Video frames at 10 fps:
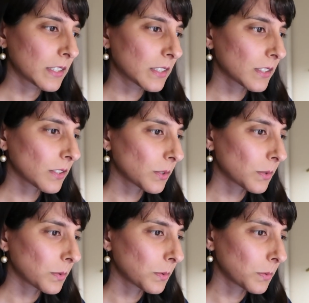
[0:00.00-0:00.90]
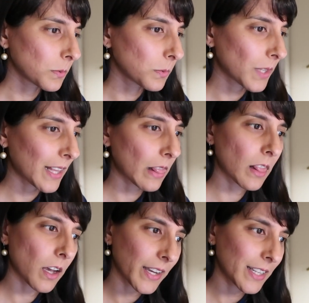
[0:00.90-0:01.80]
So that
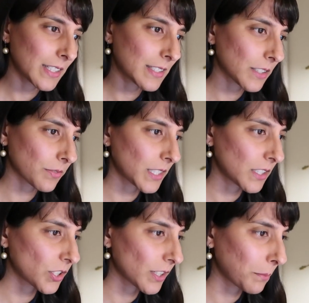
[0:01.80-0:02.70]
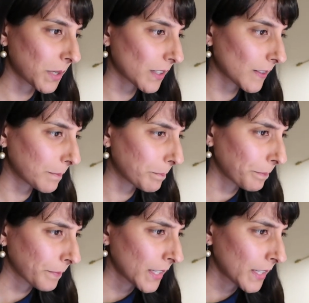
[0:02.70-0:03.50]
line is definitely the share market.